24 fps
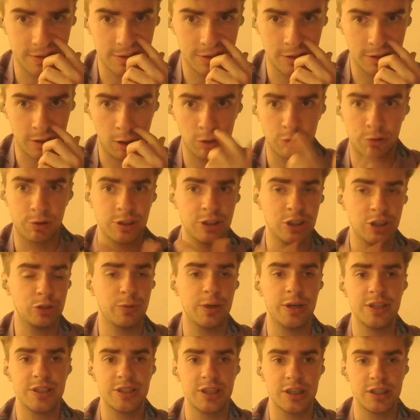already
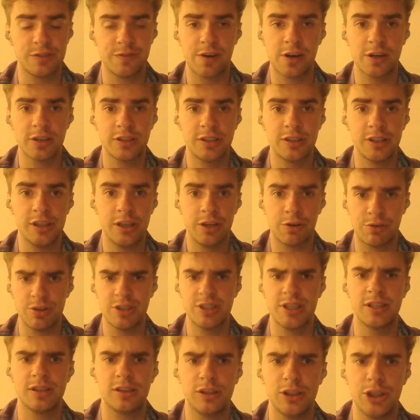26-30.
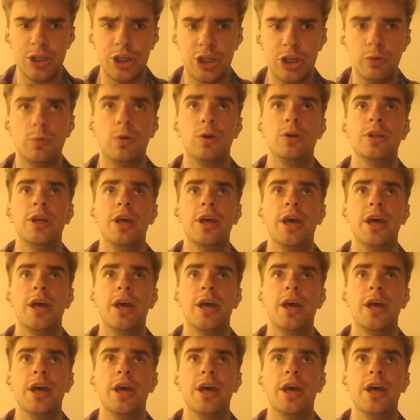Recently, he won